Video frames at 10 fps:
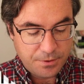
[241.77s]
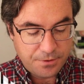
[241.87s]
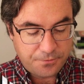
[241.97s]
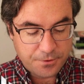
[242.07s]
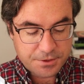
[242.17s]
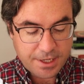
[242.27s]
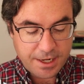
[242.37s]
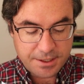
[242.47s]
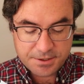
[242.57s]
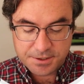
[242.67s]
in the first
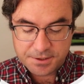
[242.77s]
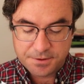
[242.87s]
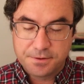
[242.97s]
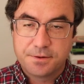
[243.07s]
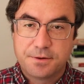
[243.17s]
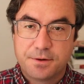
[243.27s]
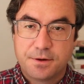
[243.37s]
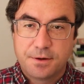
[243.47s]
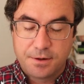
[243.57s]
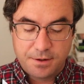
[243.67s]
case,
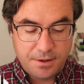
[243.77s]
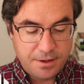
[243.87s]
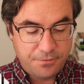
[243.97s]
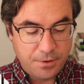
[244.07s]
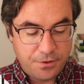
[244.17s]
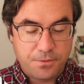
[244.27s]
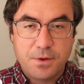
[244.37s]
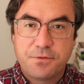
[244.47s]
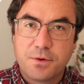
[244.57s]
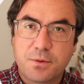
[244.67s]
if
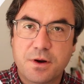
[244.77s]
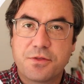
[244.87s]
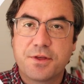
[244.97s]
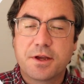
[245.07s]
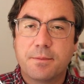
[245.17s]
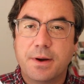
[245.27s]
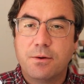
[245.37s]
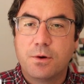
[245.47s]
we were to think about,